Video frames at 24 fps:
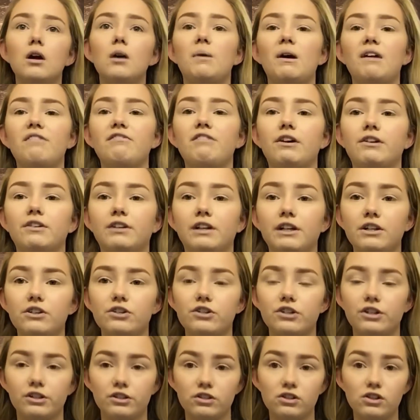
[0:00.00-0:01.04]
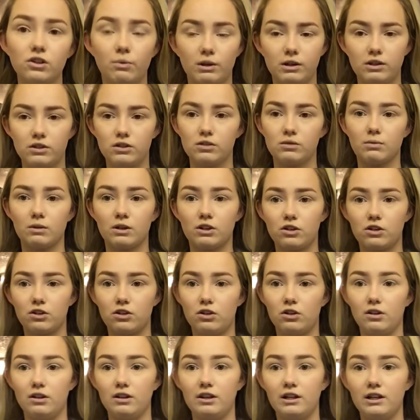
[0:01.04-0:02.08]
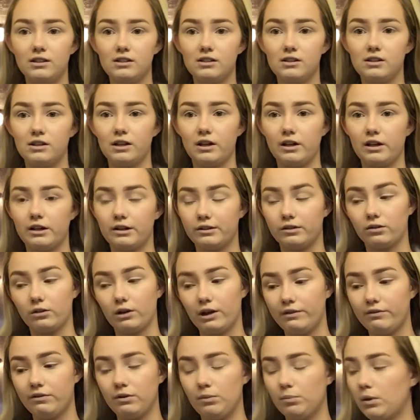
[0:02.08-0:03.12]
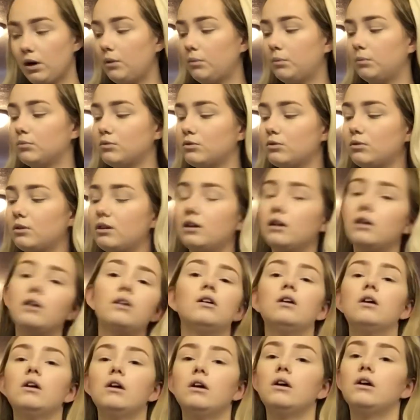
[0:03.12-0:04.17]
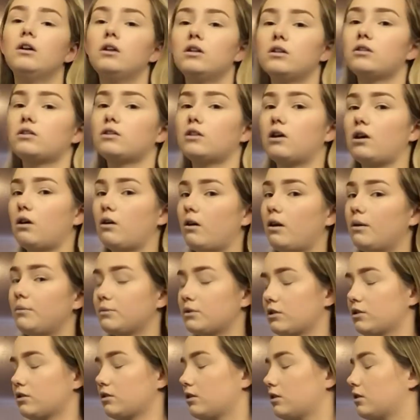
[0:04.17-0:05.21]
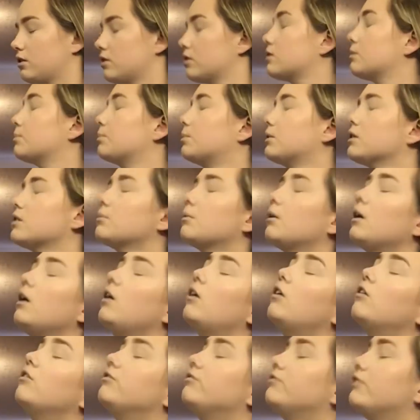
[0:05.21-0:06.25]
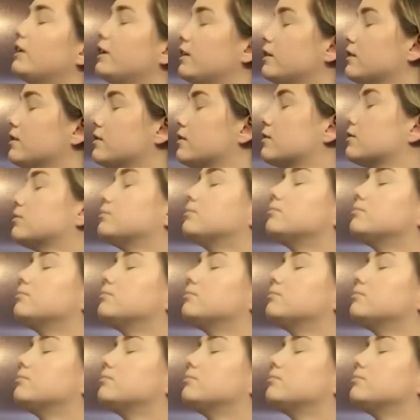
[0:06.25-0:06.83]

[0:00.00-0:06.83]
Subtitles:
my foundation, so I switched to this and don't have any problems with it. So I'm just gonna spritz my whole face.